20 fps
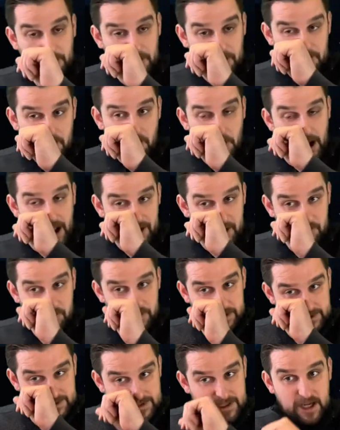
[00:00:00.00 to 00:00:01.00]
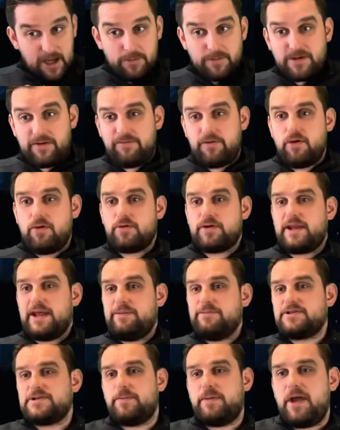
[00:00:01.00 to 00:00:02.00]
Whale is termed, if you're
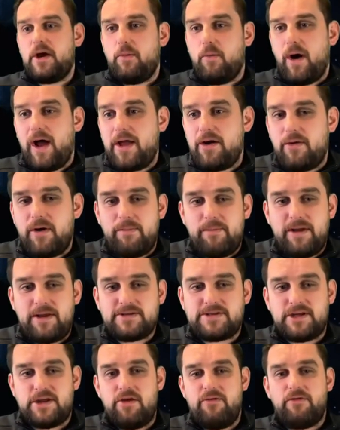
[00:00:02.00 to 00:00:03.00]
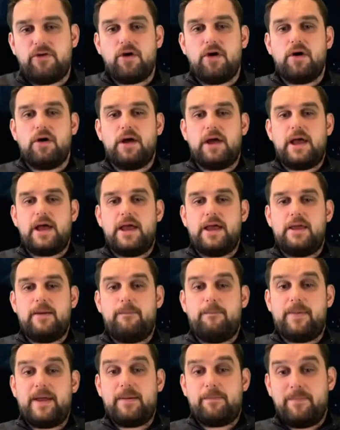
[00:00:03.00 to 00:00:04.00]
deemed to be a whale, it means that you've got a
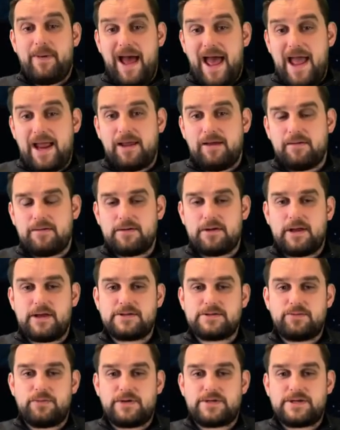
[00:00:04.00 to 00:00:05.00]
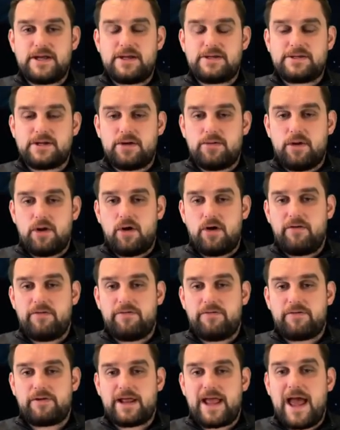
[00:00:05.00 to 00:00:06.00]
big bag, as we said, so a lot of
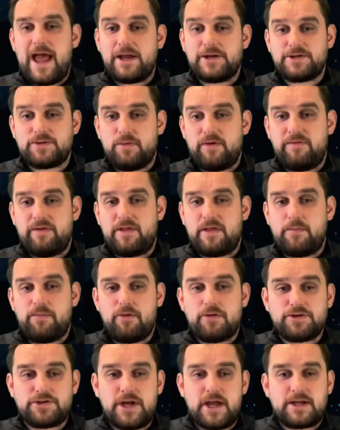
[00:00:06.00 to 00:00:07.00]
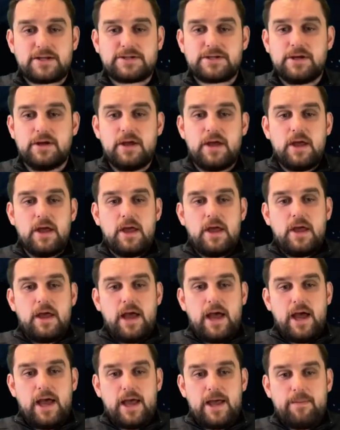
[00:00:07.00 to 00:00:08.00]
cash within the project.
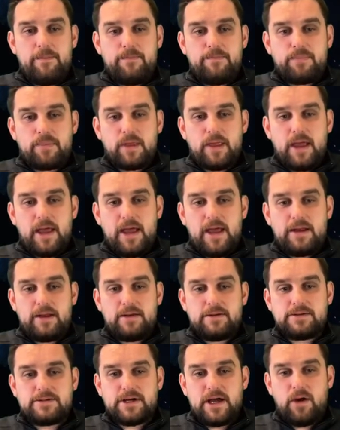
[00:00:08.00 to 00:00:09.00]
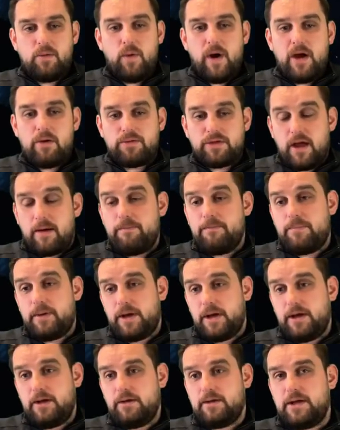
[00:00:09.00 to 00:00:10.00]
And a whale
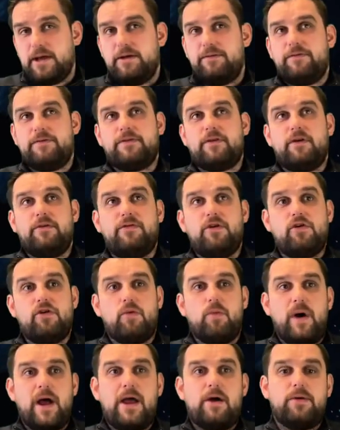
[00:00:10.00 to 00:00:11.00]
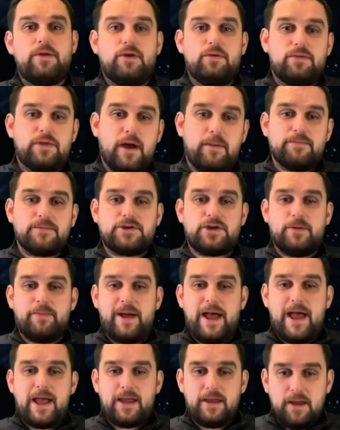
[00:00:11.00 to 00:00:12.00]
dumping, if you're a whale and you dumped your
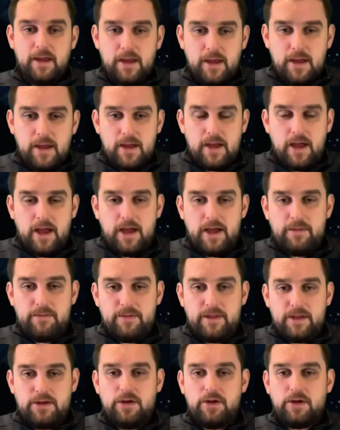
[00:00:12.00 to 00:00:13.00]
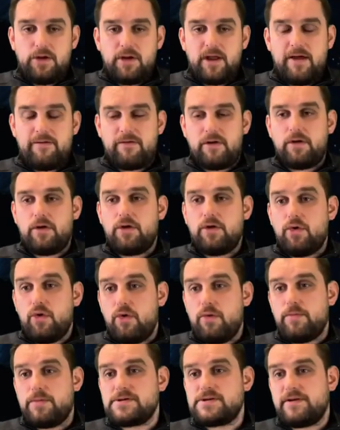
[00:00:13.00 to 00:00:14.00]
bag, then you could have an
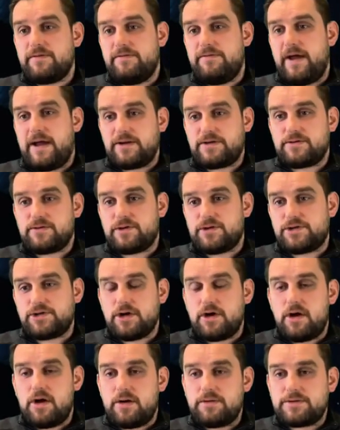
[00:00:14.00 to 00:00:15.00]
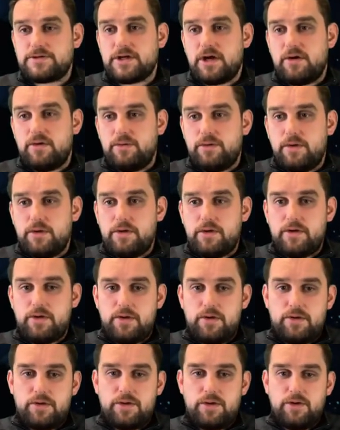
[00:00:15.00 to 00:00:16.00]
enormous effect on the chart. So
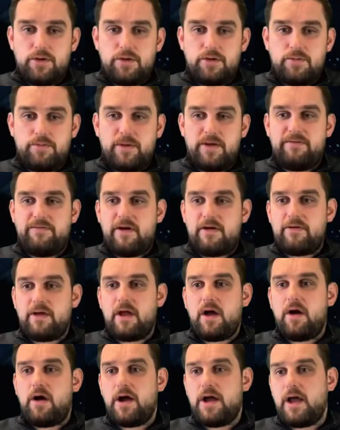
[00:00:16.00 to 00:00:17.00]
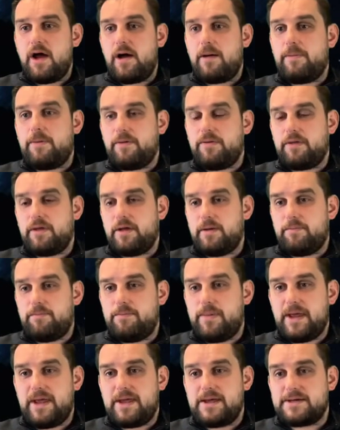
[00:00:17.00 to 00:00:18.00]
you'd be very high up on the
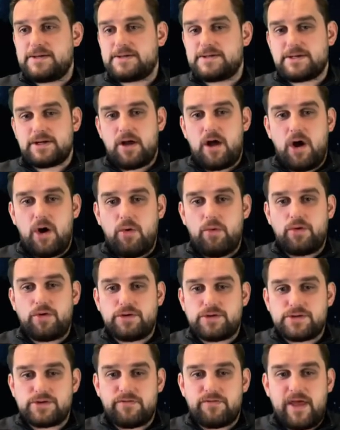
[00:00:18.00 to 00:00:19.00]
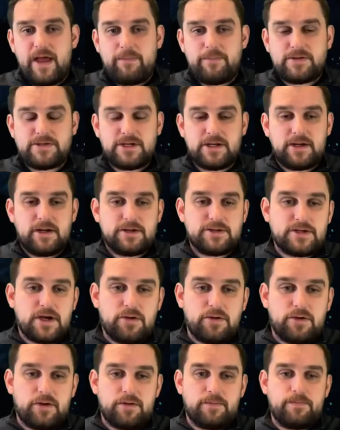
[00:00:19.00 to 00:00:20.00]
biggest holders of that particular
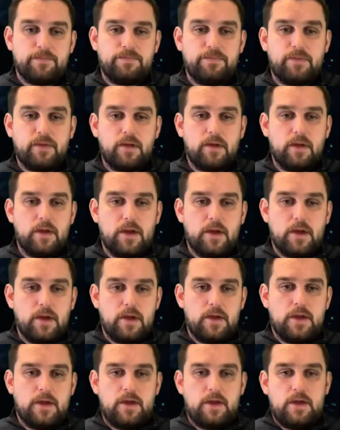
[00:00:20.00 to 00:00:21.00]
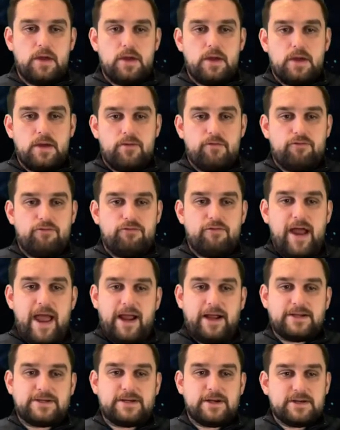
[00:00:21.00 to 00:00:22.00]
token.
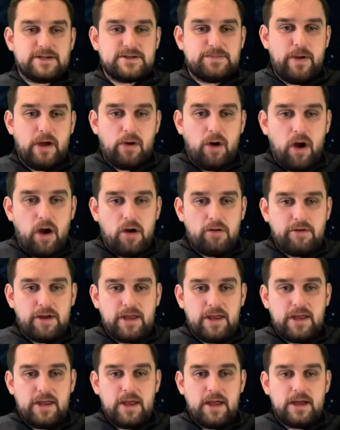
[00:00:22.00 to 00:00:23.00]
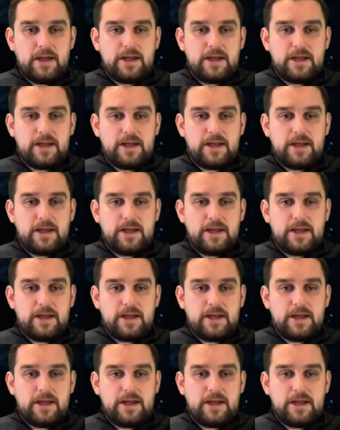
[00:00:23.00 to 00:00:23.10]
REKT, spelled REKT.